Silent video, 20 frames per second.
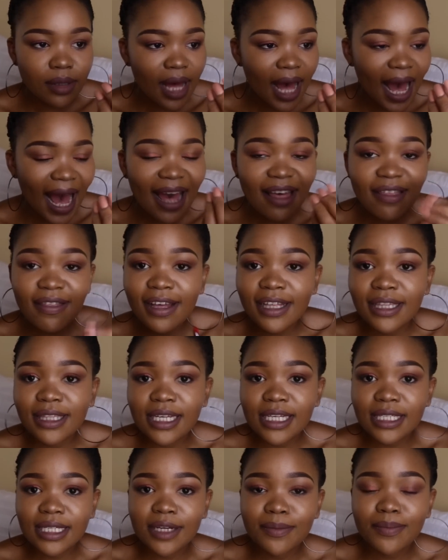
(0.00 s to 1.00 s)
I think
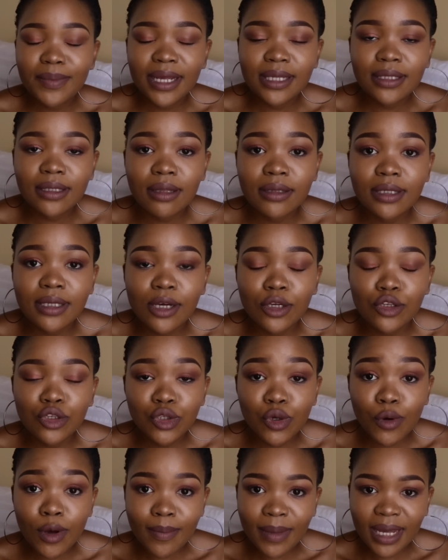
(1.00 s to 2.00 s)
these lip pencils are
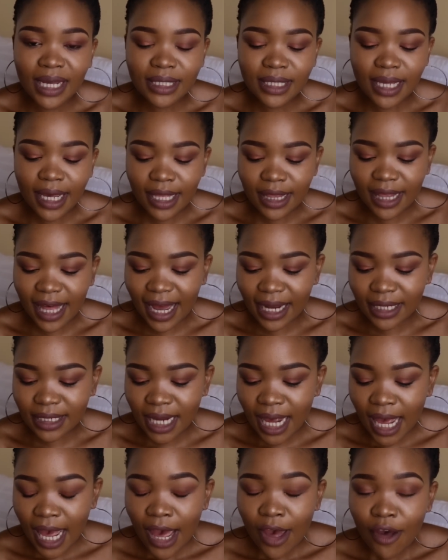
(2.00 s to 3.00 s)
so amazing that
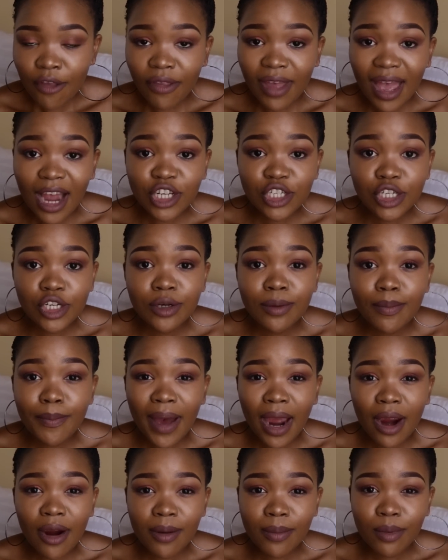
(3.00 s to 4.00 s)
they're actually
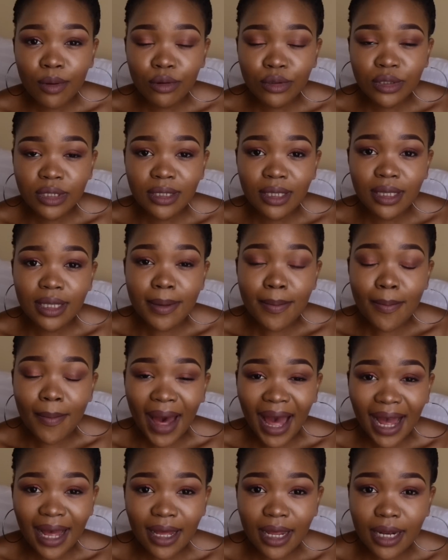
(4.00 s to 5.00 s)
comparable to the
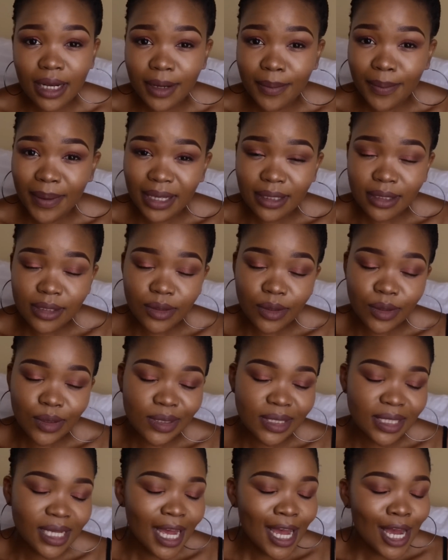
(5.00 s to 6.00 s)
MAC lip
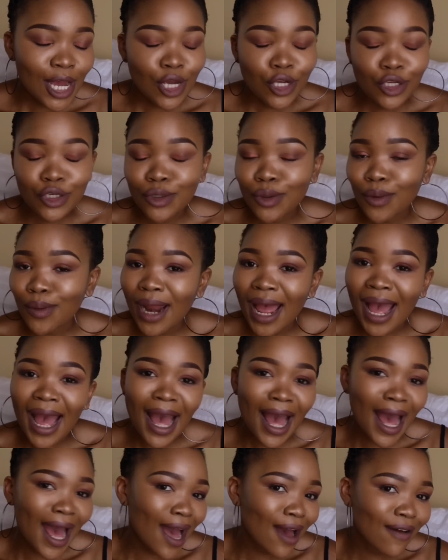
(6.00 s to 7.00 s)
pencils. You don't
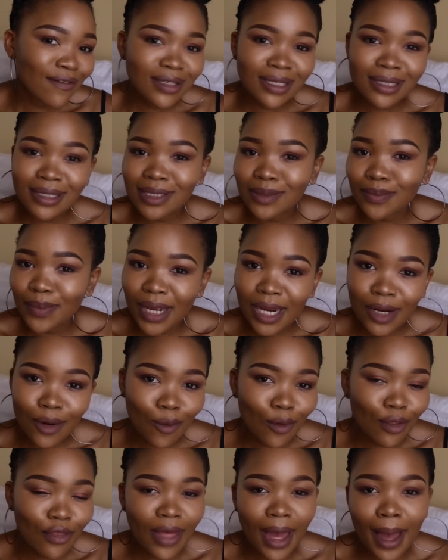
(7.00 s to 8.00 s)
have to spend
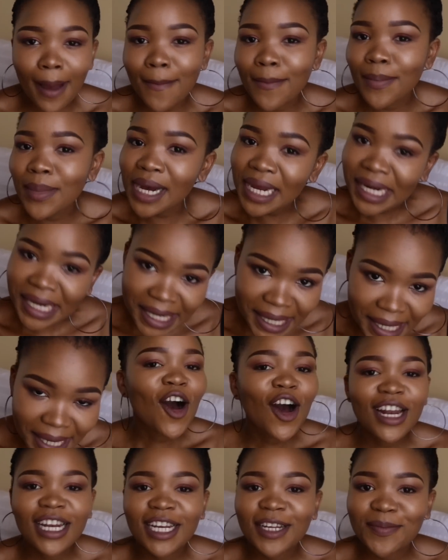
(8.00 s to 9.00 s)
all that money
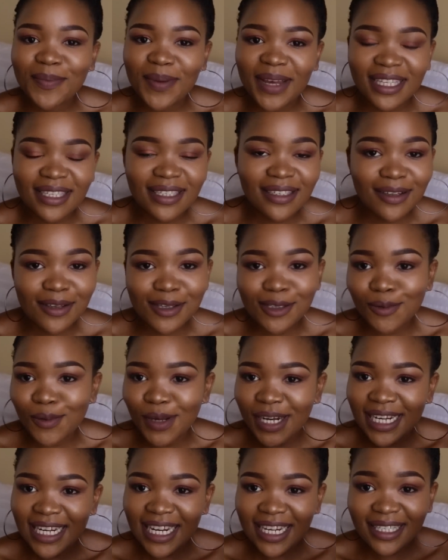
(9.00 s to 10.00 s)
on lip pencils
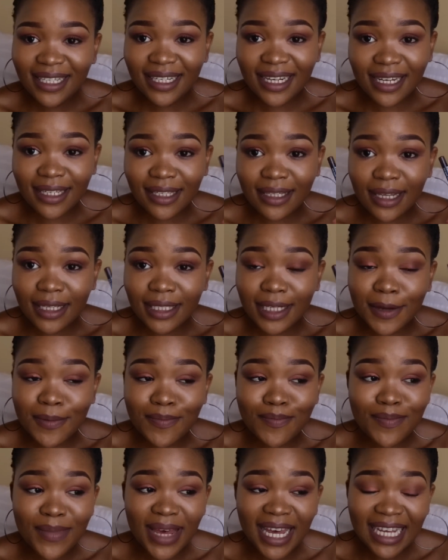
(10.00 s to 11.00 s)
when NYX does these
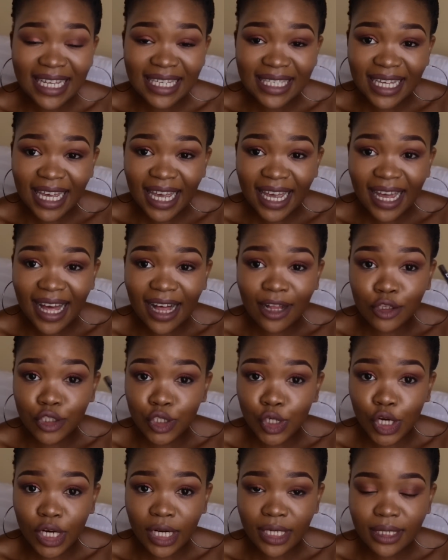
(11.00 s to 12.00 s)
amazing
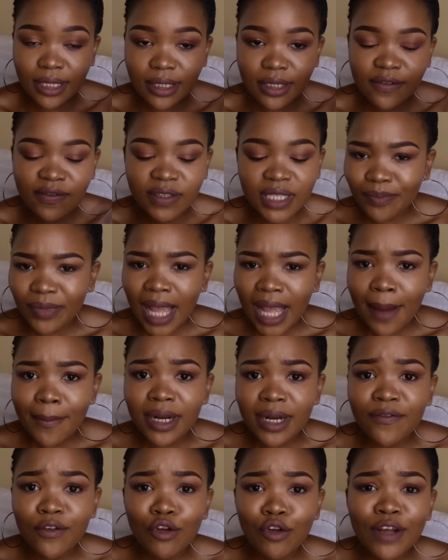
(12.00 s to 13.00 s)
alternatives.
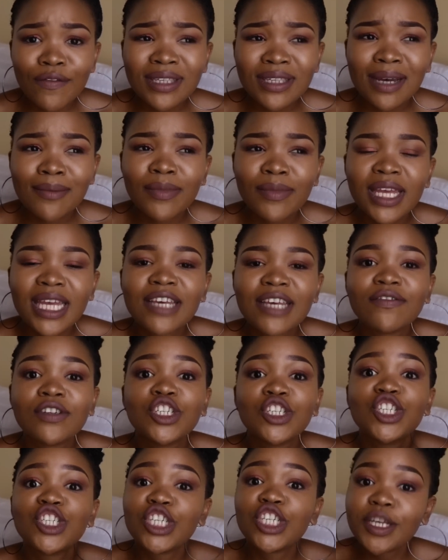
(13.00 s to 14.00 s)
But if you're looking for something
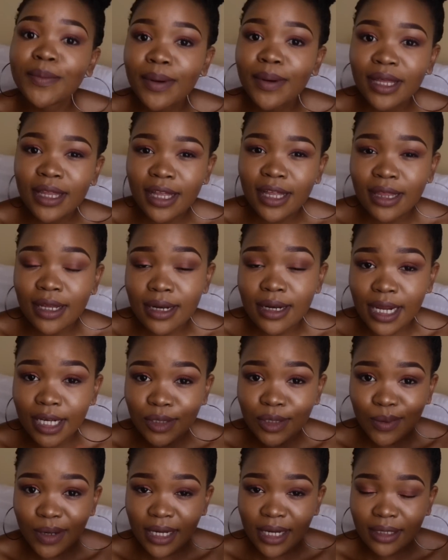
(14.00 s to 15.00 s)
even cheaper than the
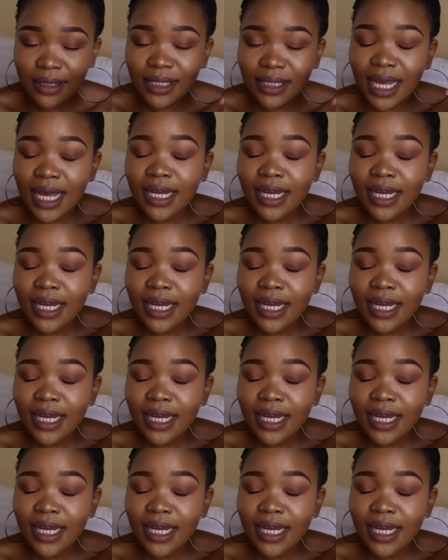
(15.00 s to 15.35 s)
NYX ones,